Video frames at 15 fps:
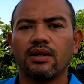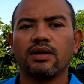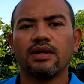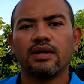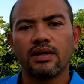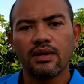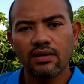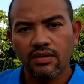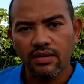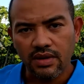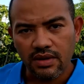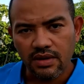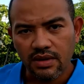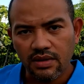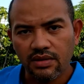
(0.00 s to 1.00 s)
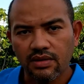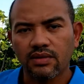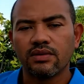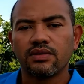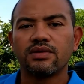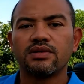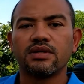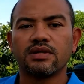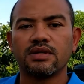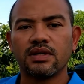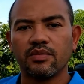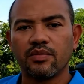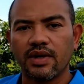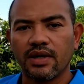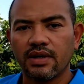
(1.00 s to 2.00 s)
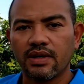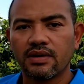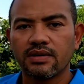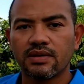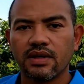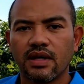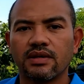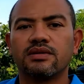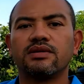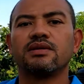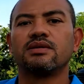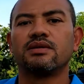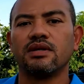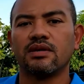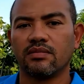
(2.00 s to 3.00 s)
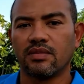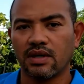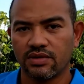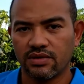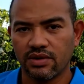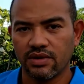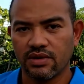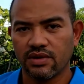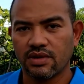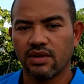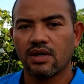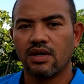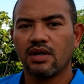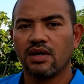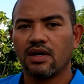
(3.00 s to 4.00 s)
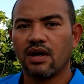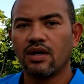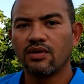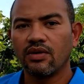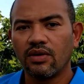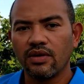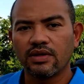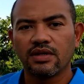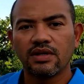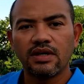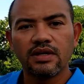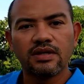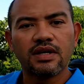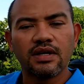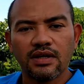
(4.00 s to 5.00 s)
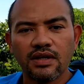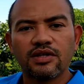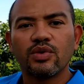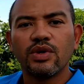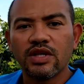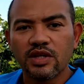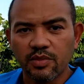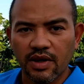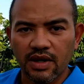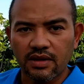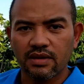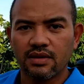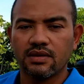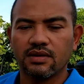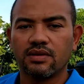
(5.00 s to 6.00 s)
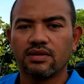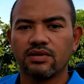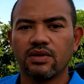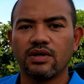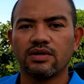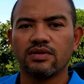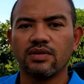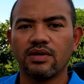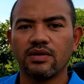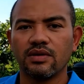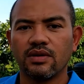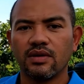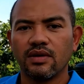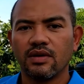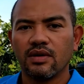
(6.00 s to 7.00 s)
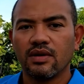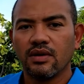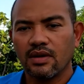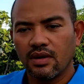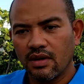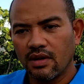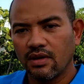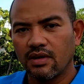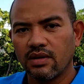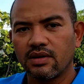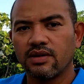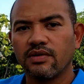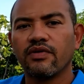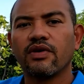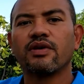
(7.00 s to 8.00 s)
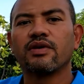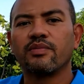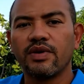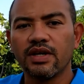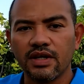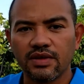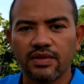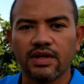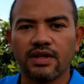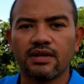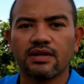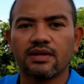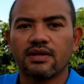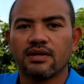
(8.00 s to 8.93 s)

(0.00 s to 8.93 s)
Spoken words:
he increased it to 16 panels and 16 batteries. And now he's hit the sweet spot. So it's doing, you know, he's very pleased with it.